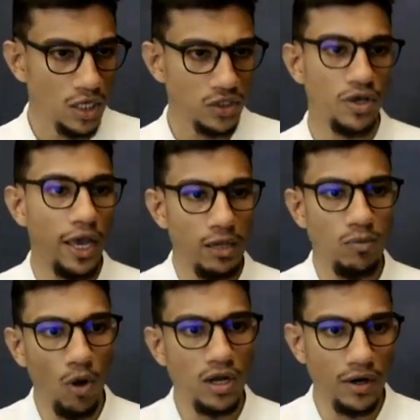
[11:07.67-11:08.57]
So gain
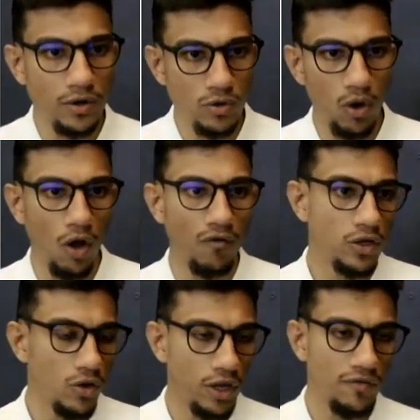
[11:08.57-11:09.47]
more control
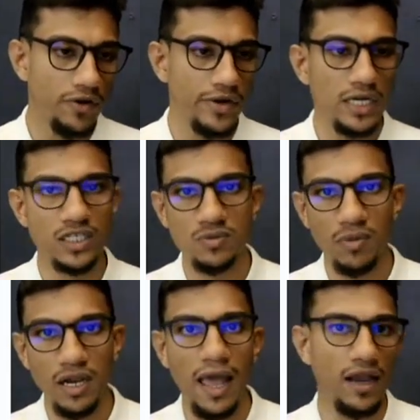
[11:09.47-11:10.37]
over your inventory
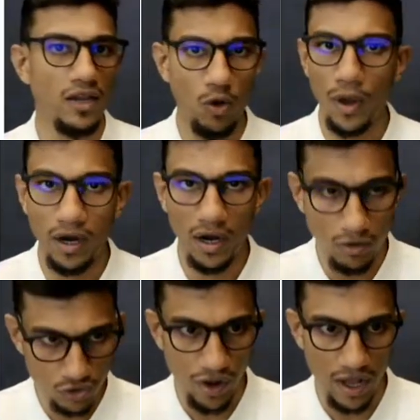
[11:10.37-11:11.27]
adjustment and your
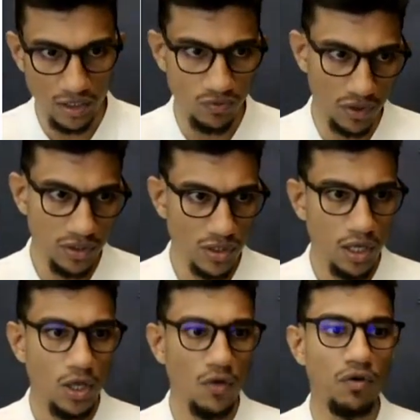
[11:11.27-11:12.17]
warehouse transfers
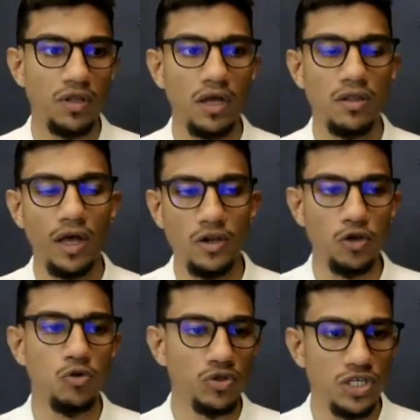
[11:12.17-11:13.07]
with the
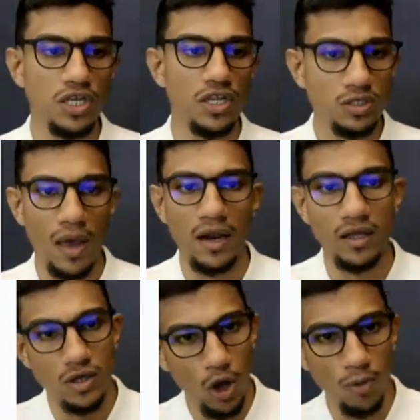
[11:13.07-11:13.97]
new series
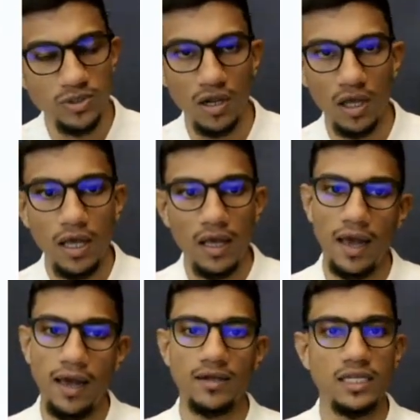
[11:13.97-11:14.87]
manager option.
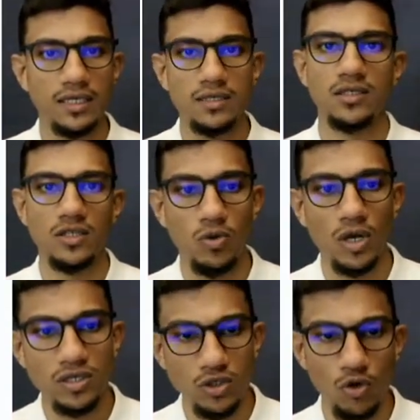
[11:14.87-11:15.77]
And in such
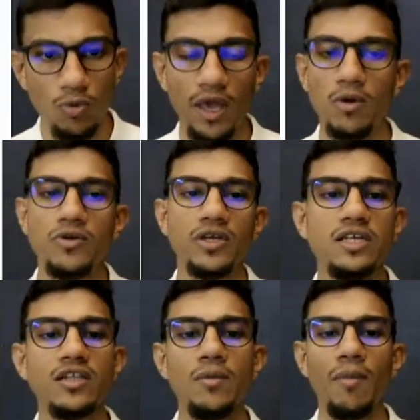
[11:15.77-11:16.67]
situations, you will be able to
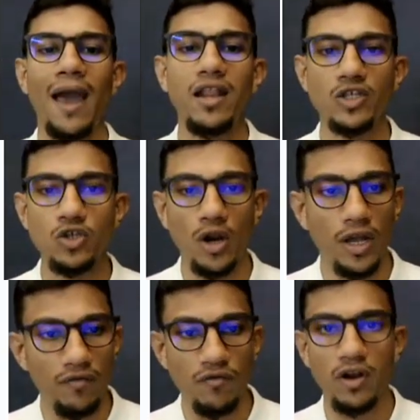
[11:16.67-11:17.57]
easily manage your
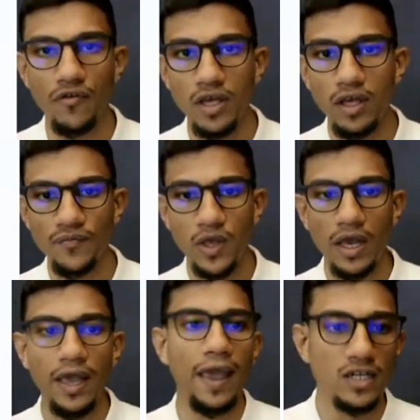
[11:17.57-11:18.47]
inventory,
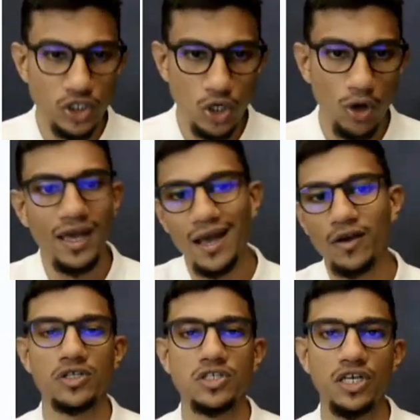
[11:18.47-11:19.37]
ensuring
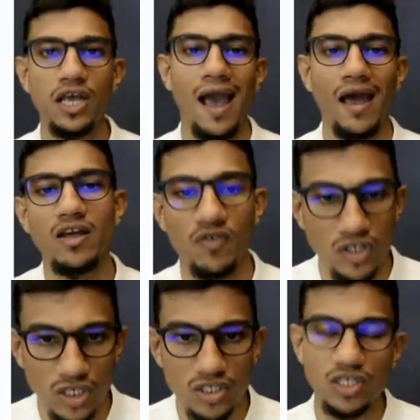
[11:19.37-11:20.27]
accuracy and
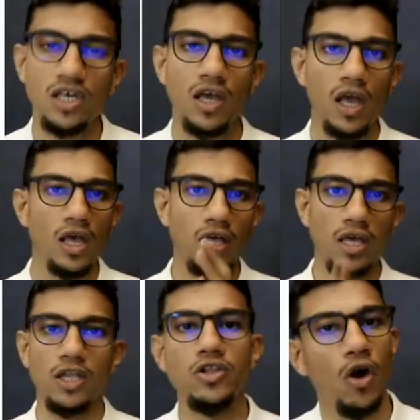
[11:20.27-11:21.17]
efficiency
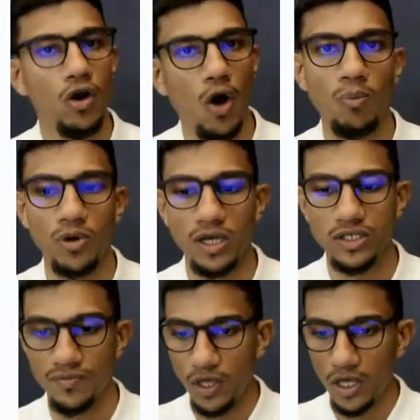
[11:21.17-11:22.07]
in your
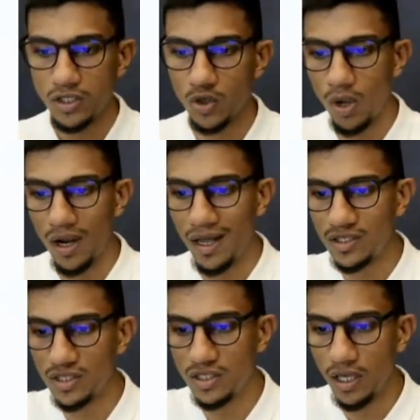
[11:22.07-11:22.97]
operation. So
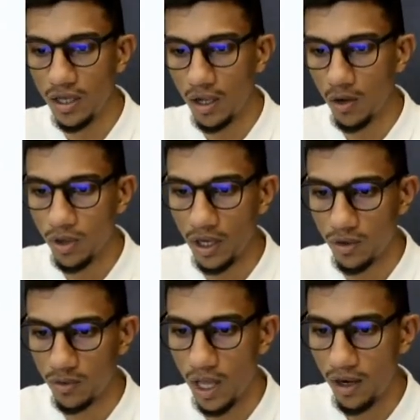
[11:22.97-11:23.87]
let's take a look
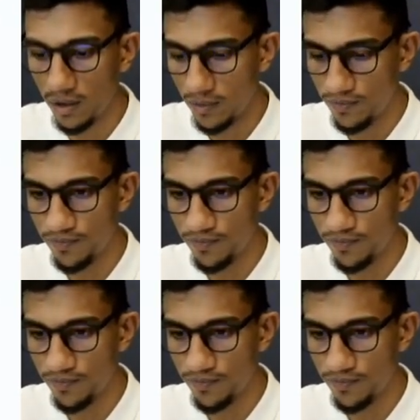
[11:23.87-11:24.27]
into that.